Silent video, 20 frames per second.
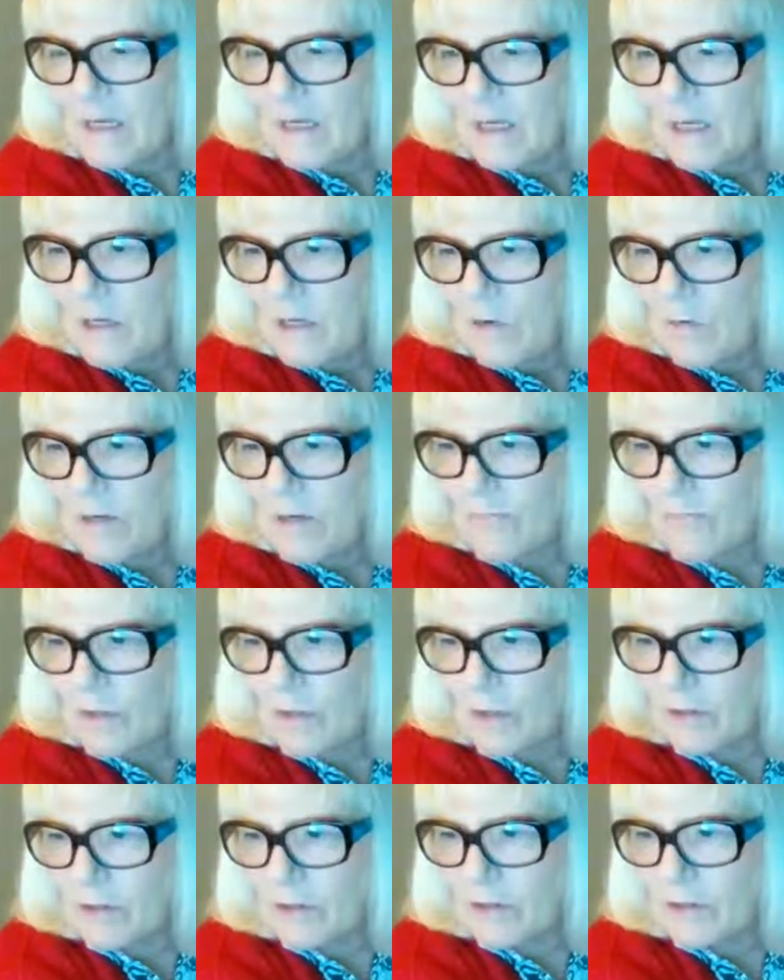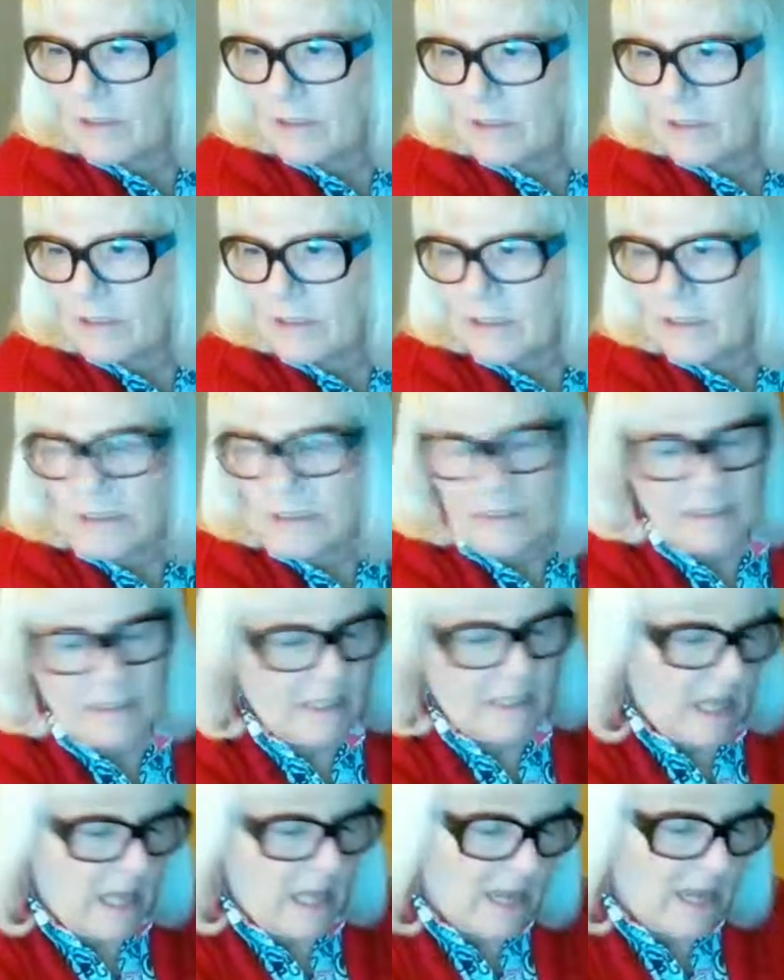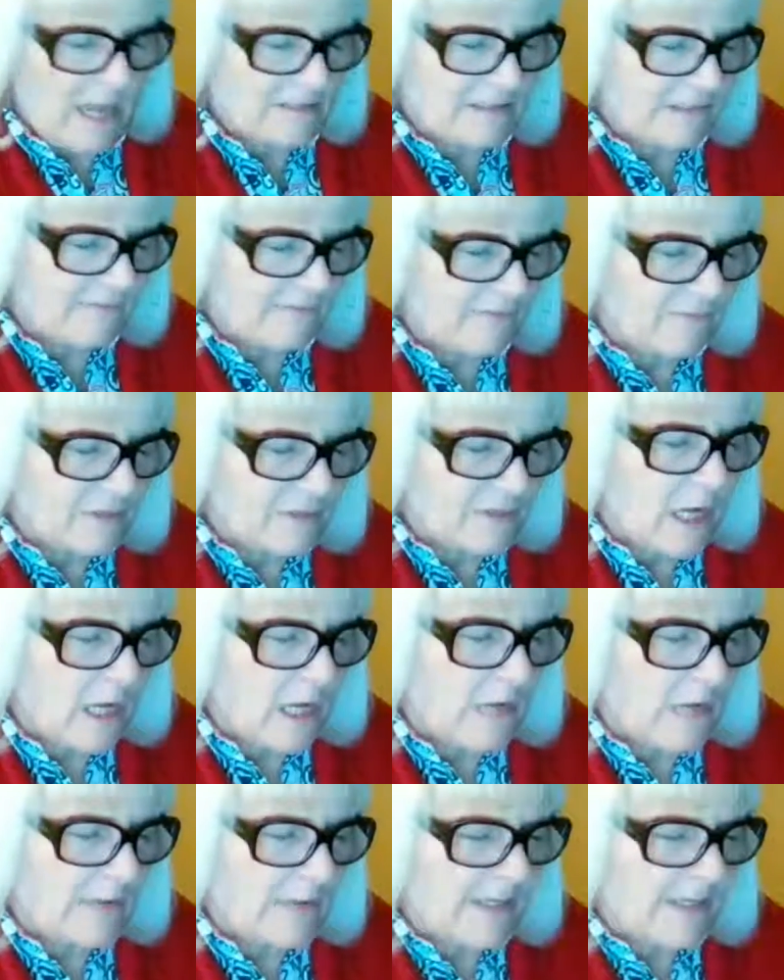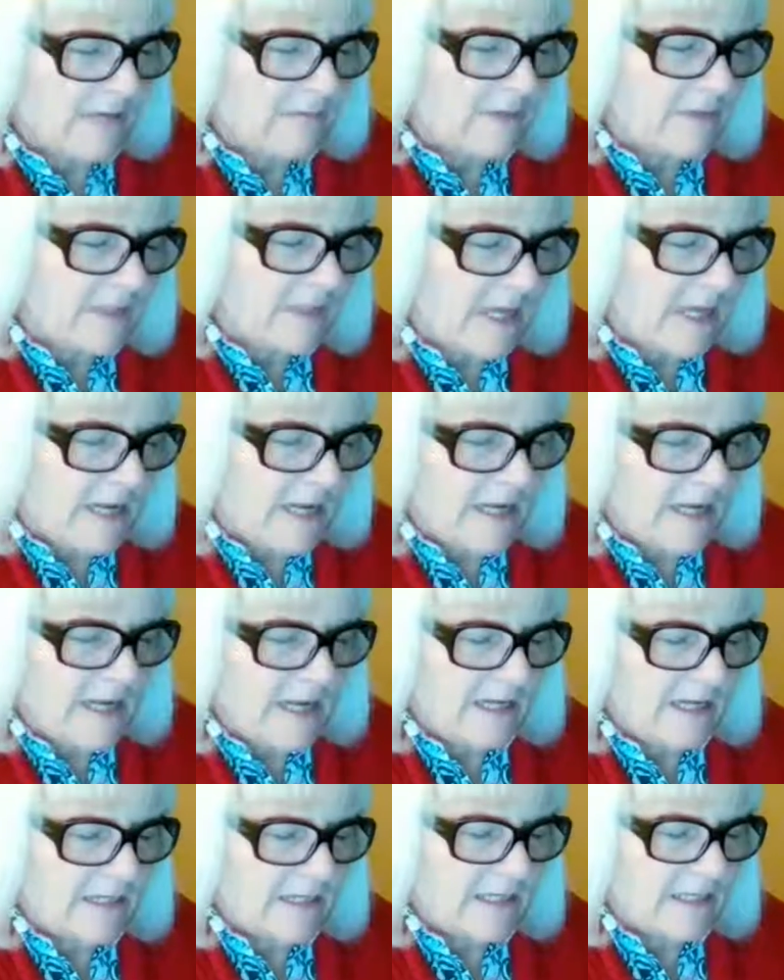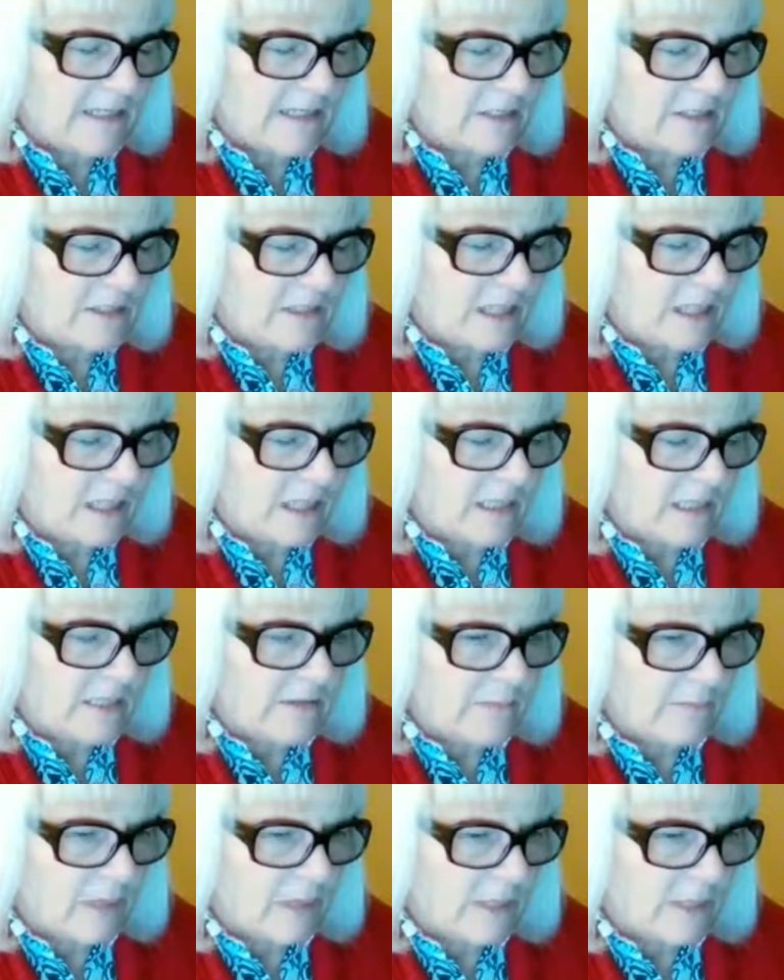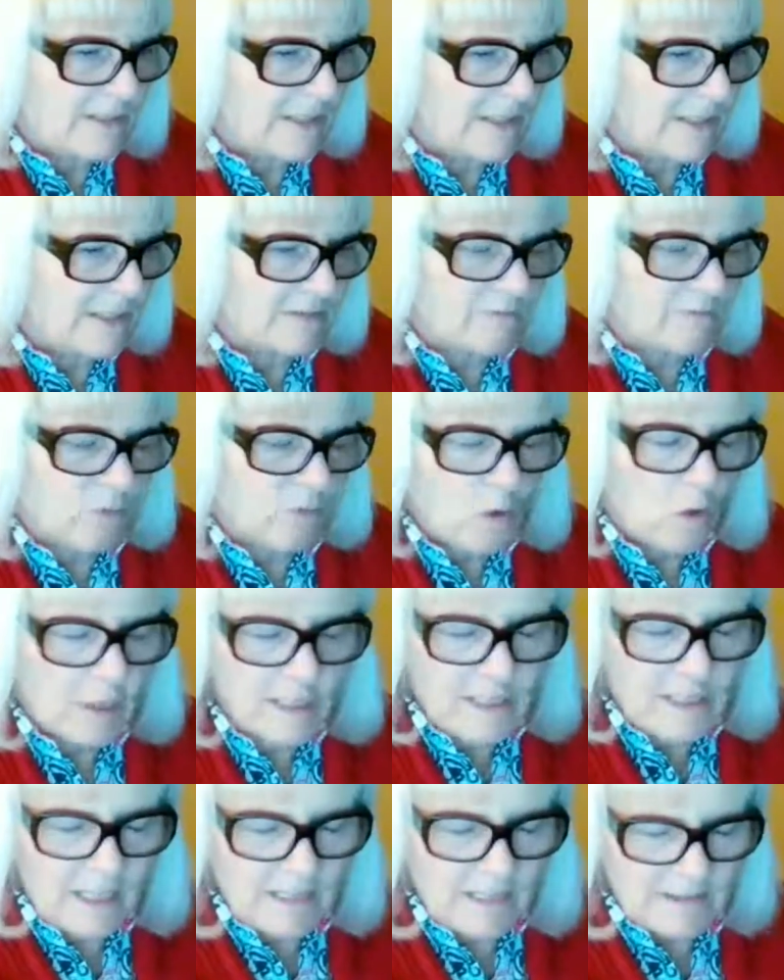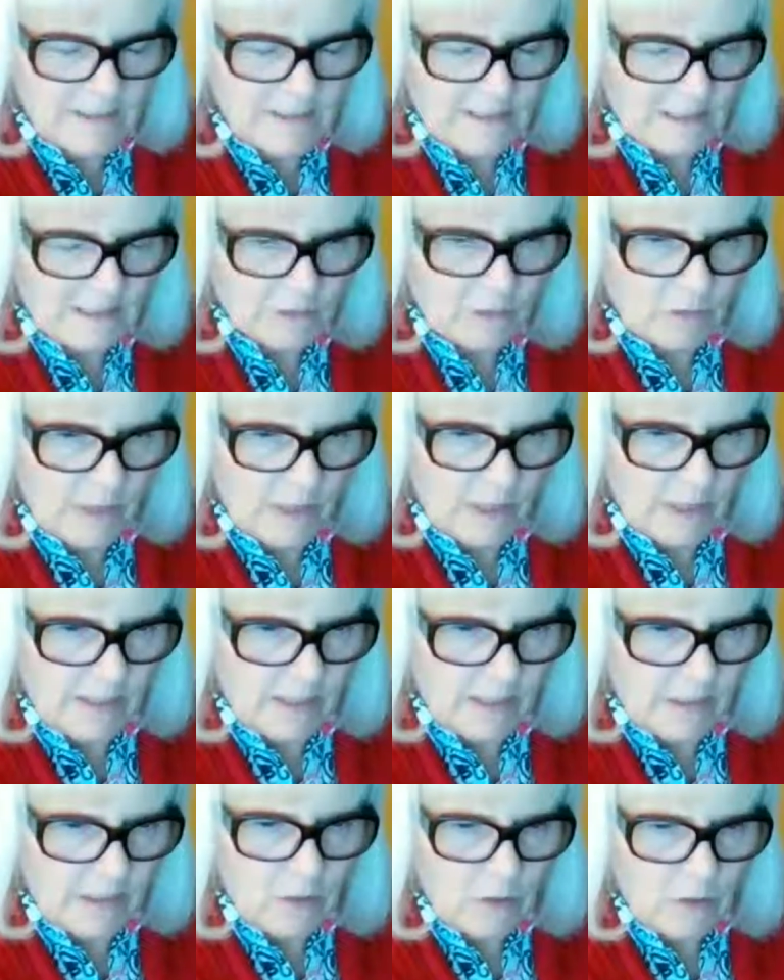where Bert has a different topic every day, and he's in the process of organizing us right now.